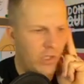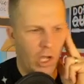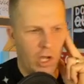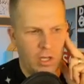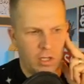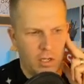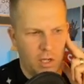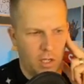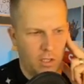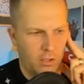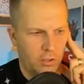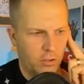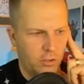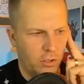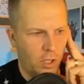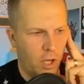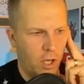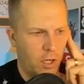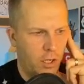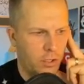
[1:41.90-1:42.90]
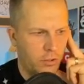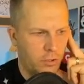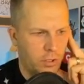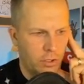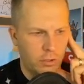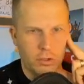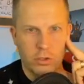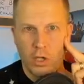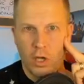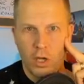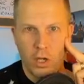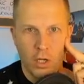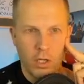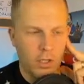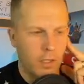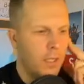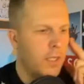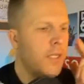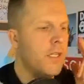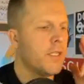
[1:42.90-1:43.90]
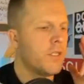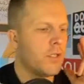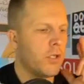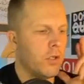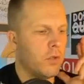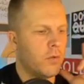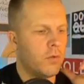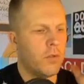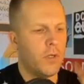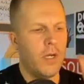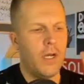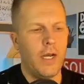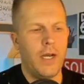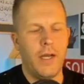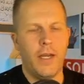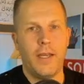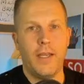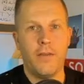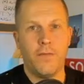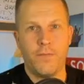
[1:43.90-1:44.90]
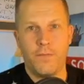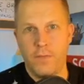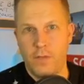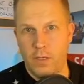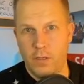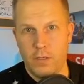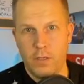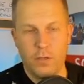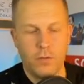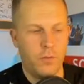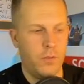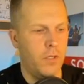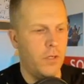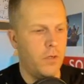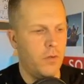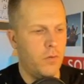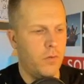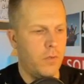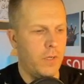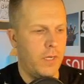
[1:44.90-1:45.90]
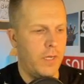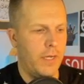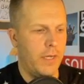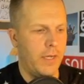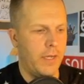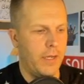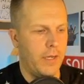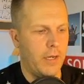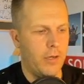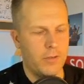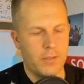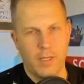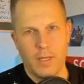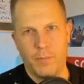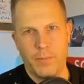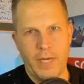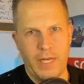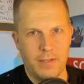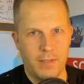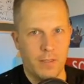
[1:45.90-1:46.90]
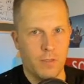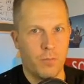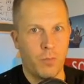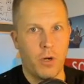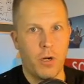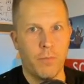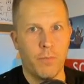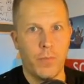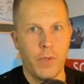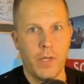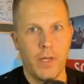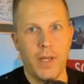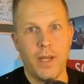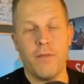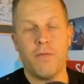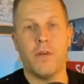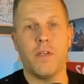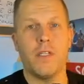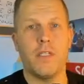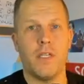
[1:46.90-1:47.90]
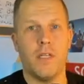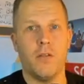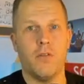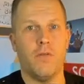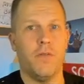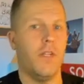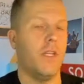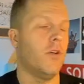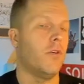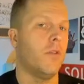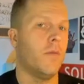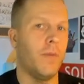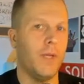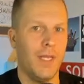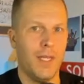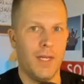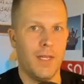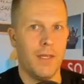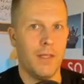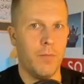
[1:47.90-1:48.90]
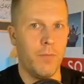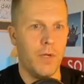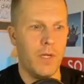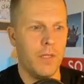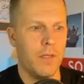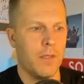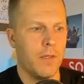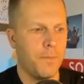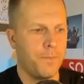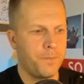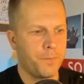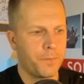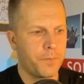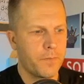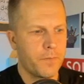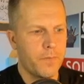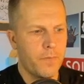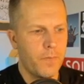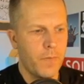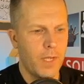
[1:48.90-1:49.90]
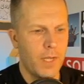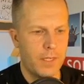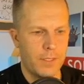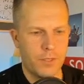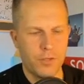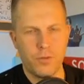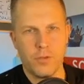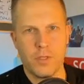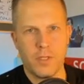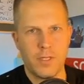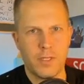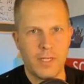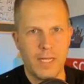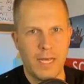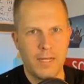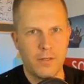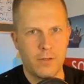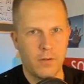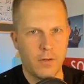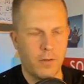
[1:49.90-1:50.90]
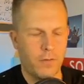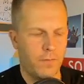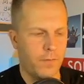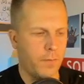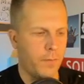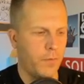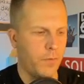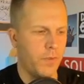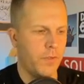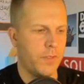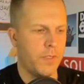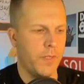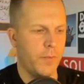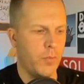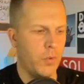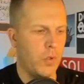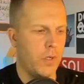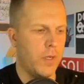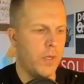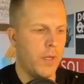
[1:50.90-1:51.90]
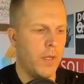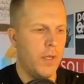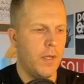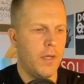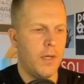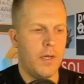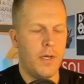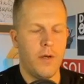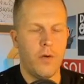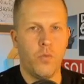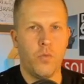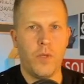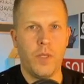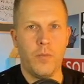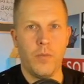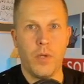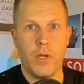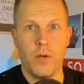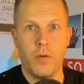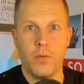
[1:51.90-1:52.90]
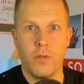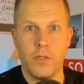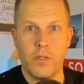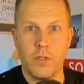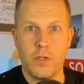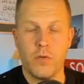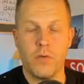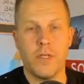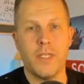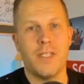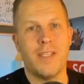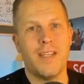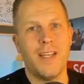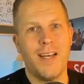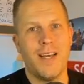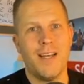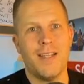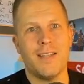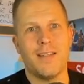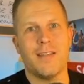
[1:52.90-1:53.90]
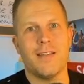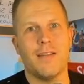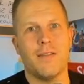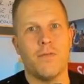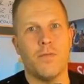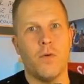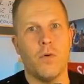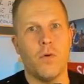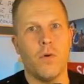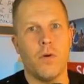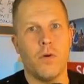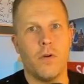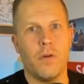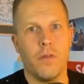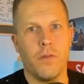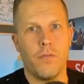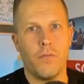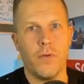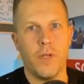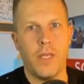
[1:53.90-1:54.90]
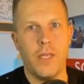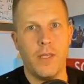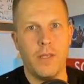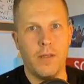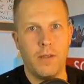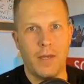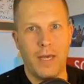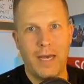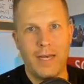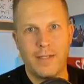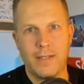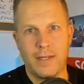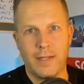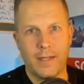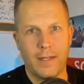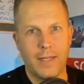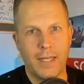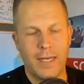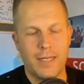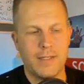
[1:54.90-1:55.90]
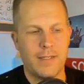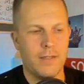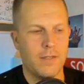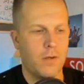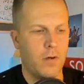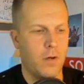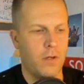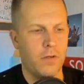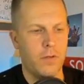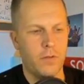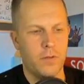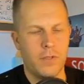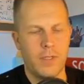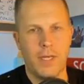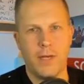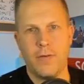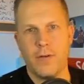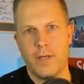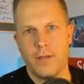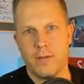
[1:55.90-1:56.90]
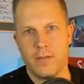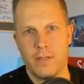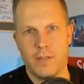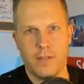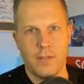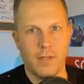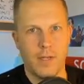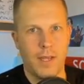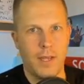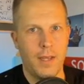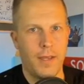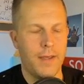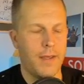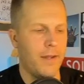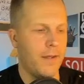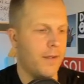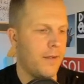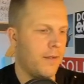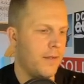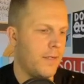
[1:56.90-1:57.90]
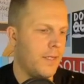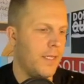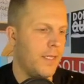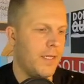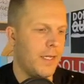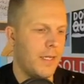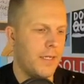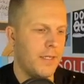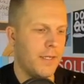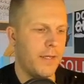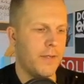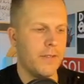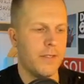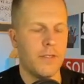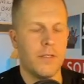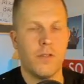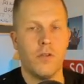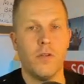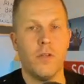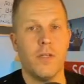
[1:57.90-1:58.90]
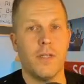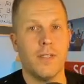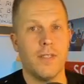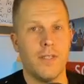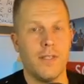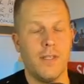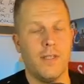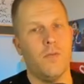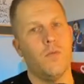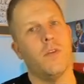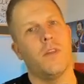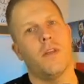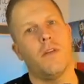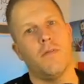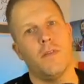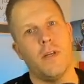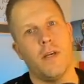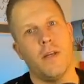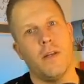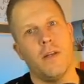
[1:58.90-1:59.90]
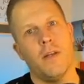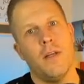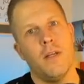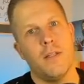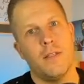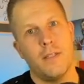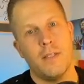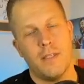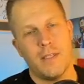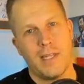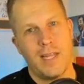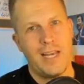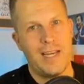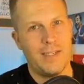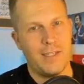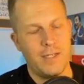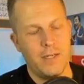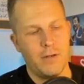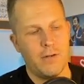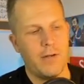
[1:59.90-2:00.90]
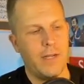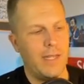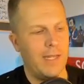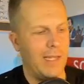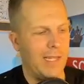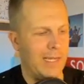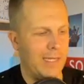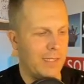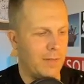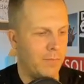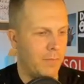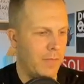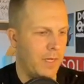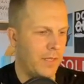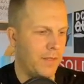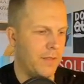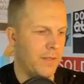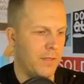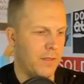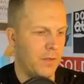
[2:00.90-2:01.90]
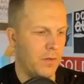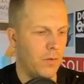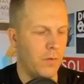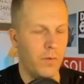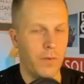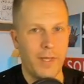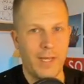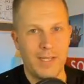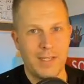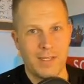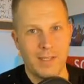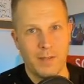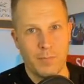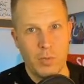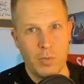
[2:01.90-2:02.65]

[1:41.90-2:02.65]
Dun, dun, dun, dun, dun, dun. So uh, if you don't know, uh, I'll skip past this part, but every single video at the beginning of the month, as soon as the stats are out from the real estate board, uh, we put out the Surrey stats for three asset classes: condos, townhouses, and detached houses. So you can see what they've done since last year and last month. So that's the